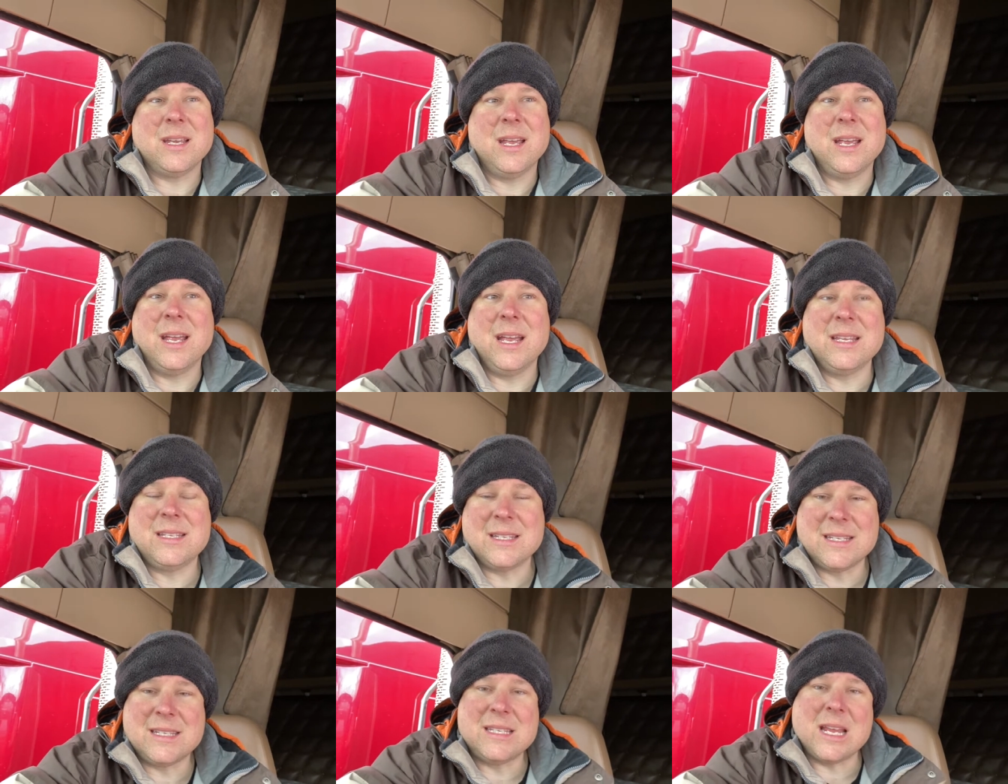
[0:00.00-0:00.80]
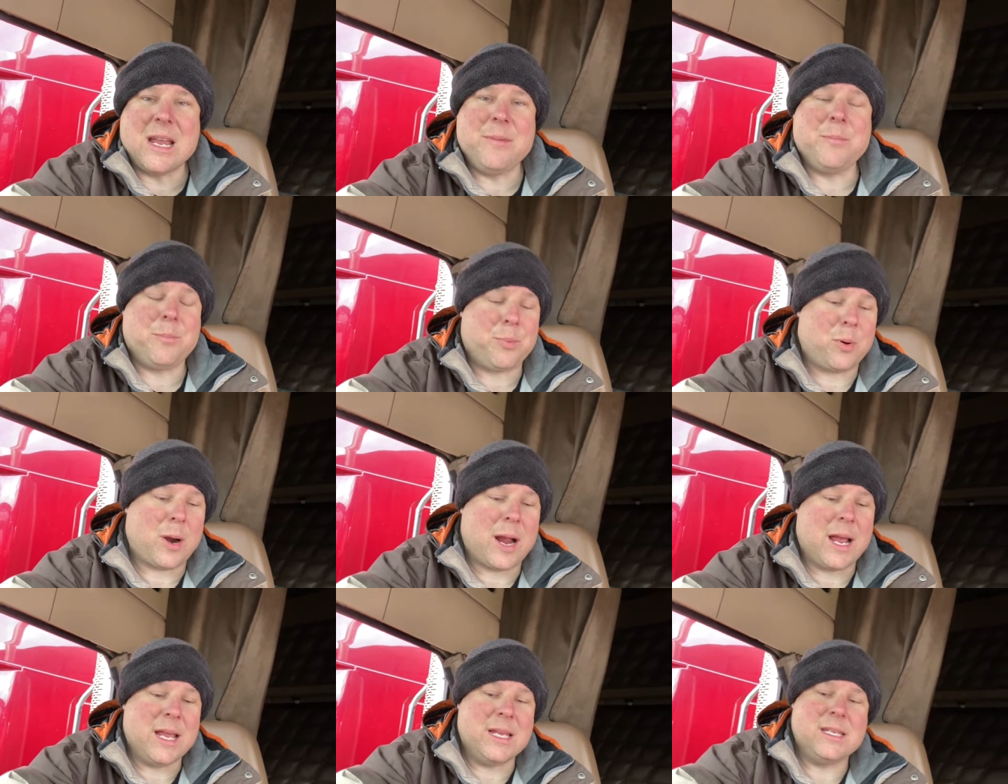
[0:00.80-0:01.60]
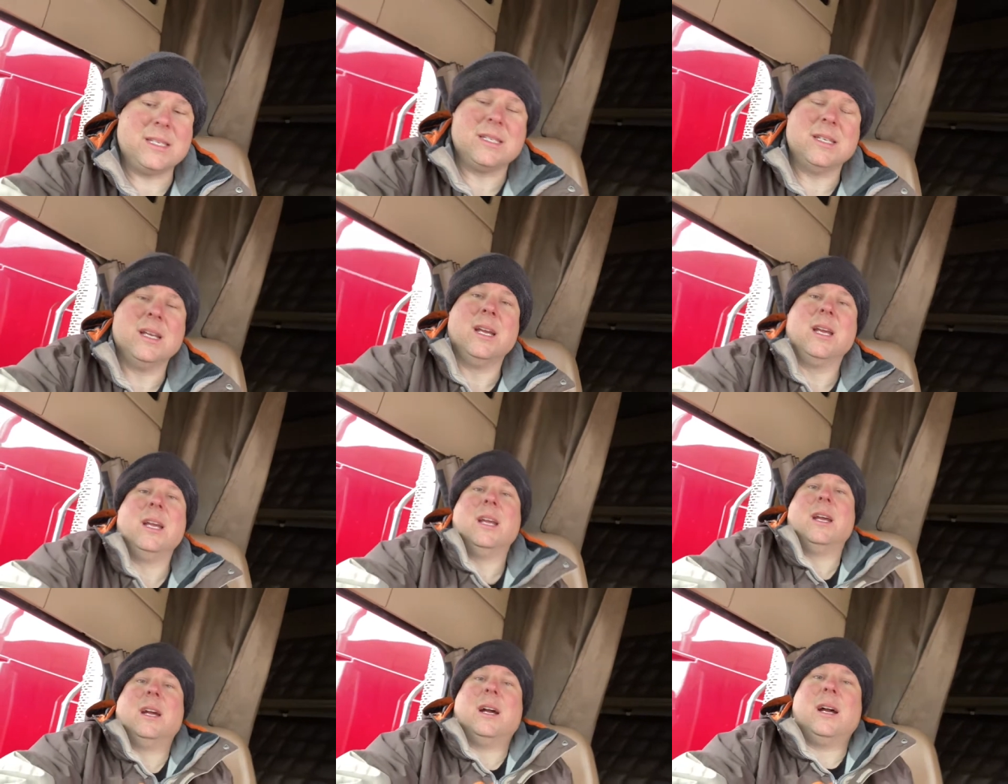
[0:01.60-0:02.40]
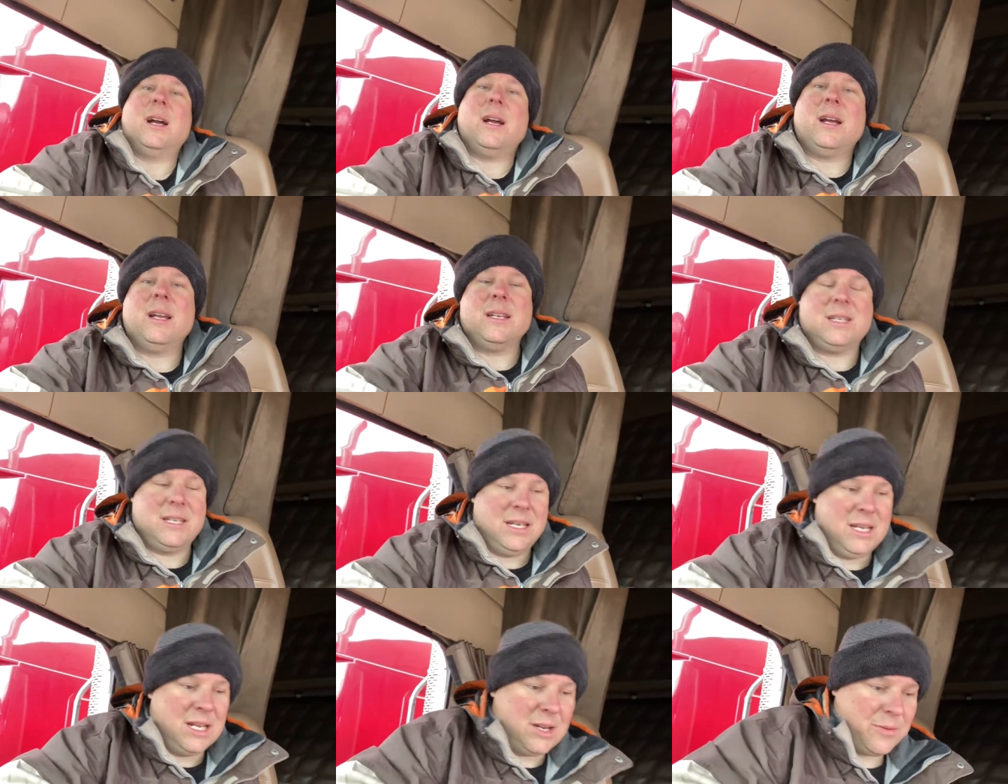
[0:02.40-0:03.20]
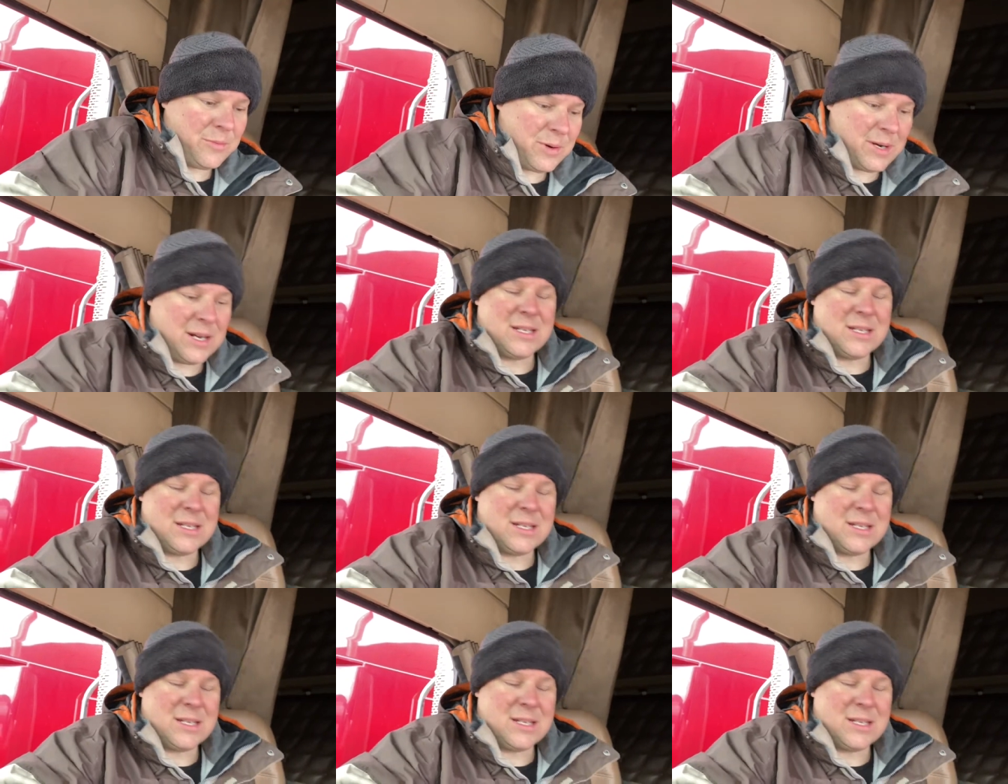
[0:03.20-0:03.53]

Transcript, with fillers: it's the same price to get one.